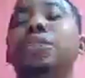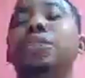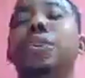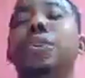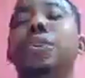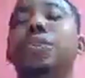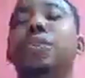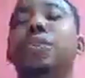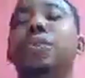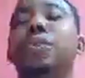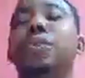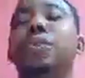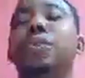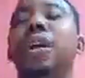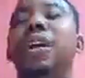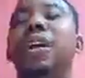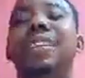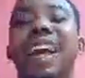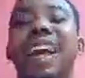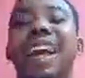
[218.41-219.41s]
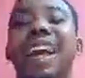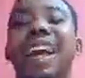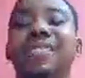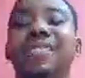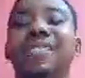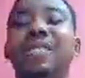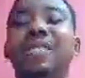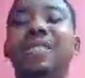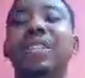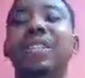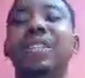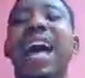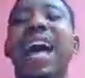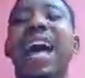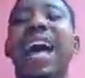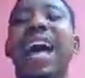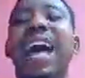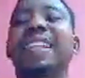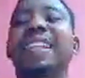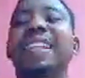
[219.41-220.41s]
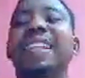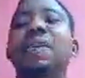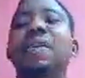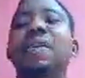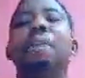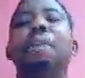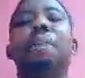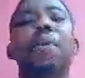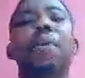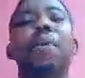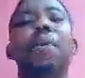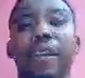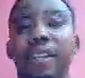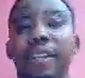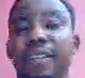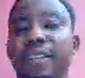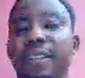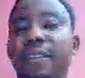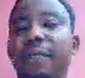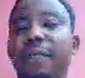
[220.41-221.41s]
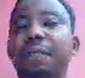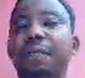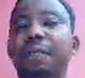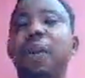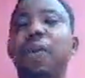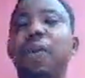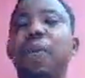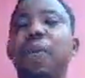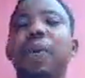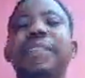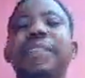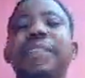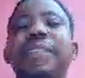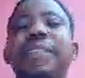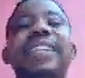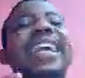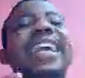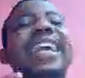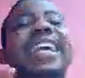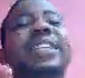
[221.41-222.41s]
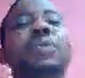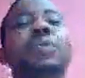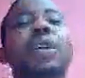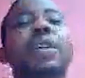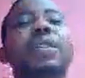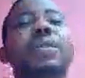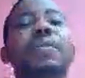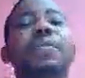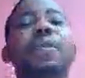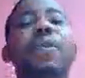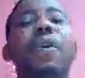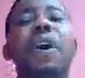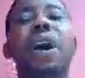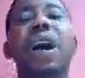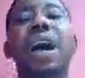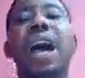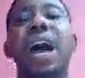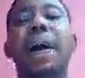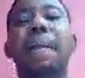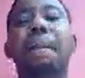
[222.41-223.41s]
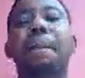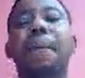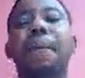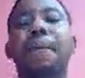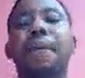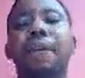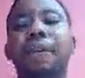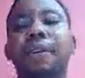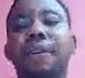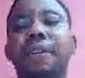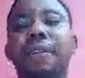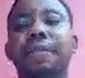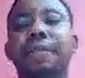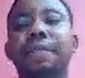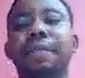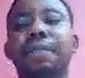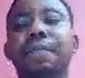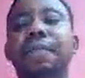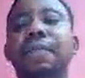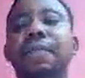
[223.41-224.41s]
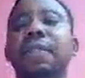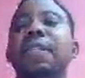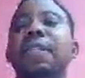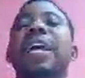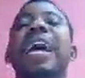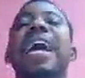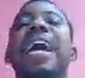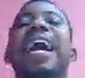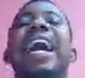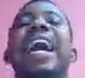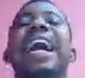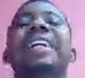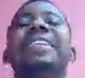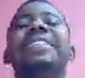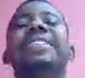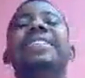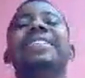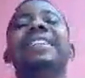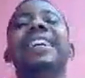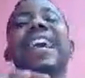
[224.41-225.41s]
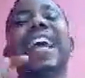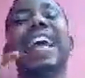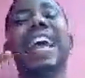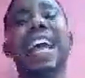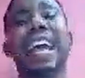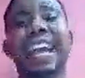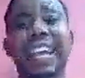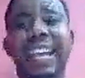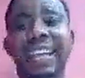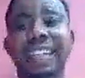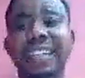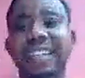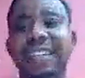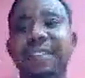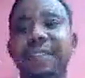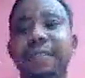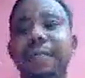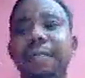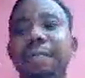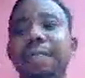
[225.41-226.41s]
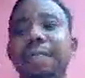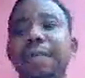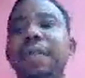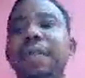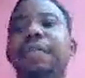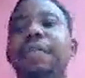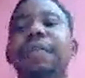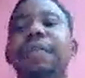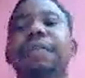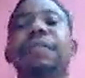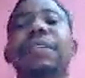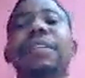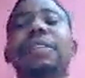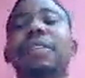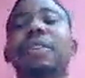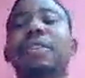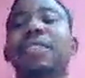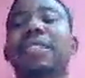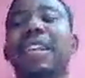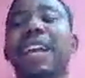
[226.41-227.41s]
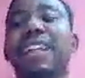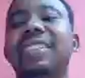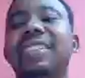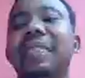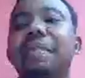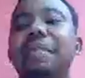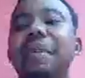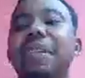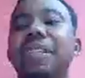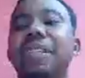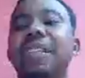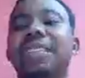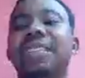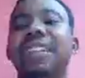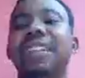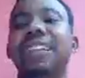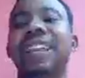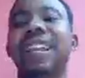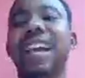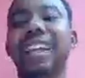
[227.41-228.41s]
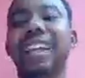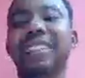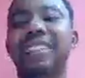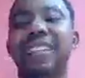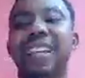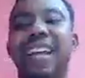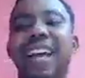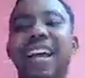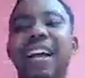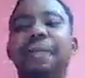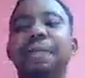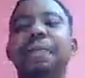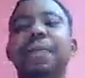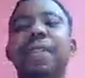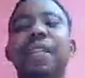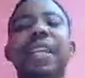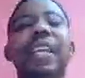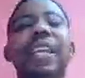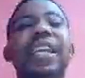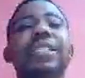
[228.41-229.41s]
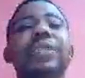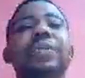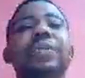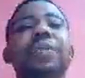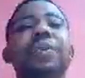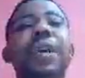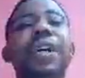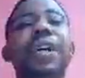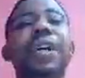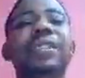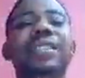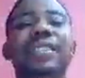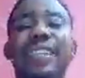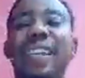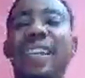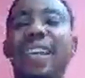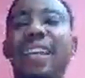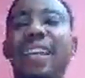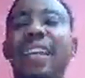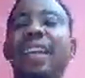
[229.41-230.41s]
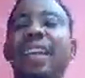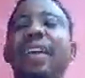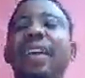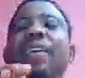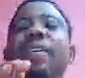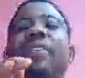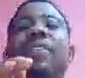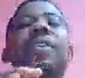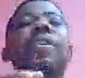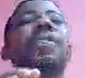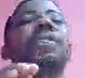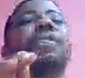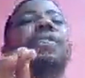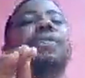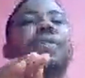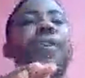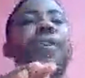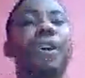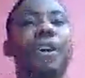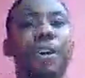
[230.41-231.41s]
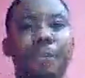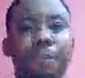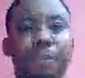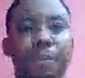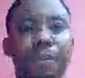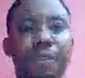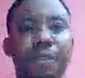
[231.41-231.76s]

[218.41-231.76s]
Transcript: you cancelled at some point within a 24-hour period. And then 15 to 30 minutes later, it will say confirm.